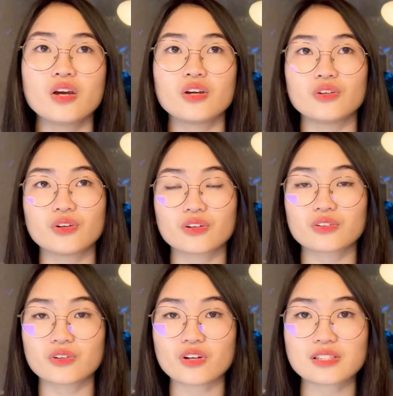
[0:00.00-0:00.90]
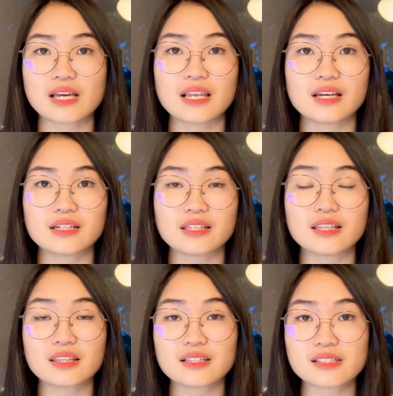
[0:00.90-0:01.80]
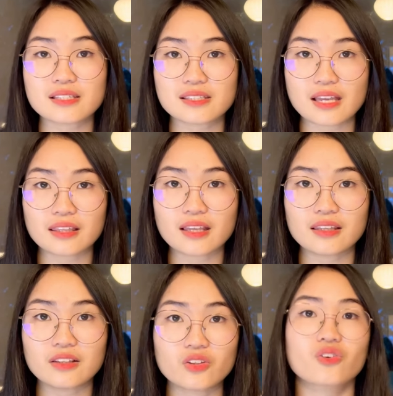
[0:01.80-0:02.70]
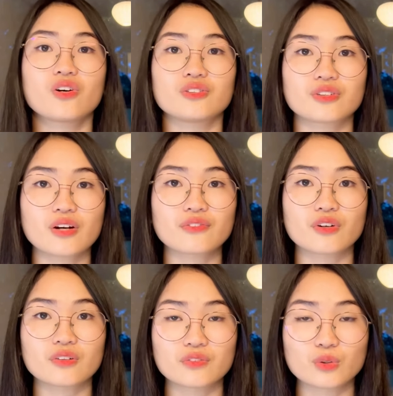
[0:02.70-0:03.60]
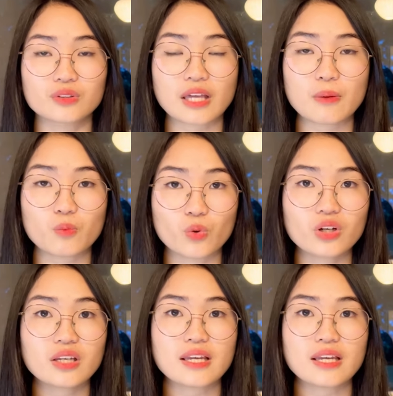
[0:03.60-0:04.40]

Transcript: your gross salary that is stated in the contract for full-time work